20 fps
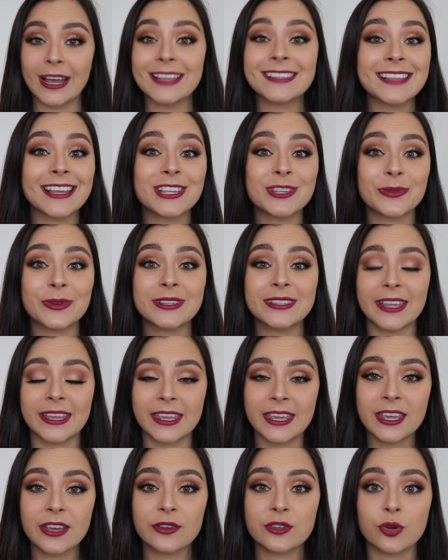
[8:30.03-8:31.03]
accessories
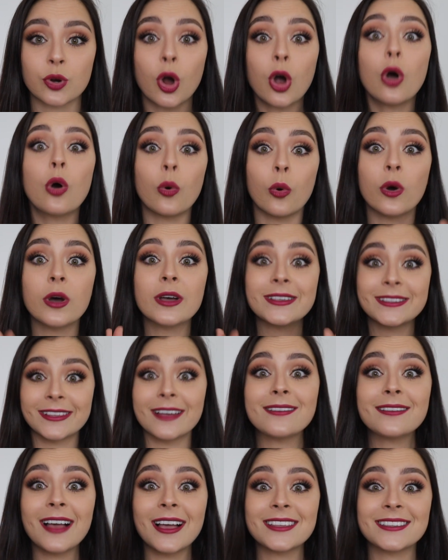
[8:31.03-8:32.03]
like ears or, oh,
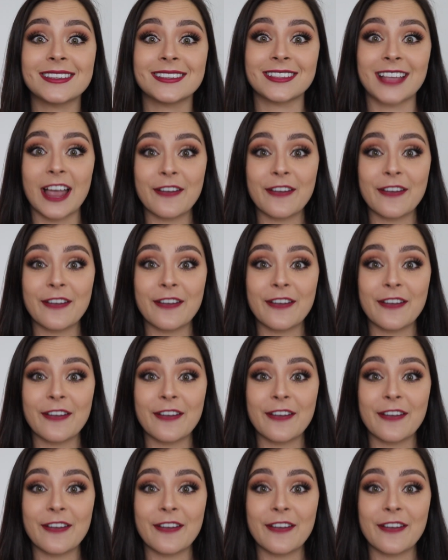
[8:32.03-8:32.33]
sunglasses.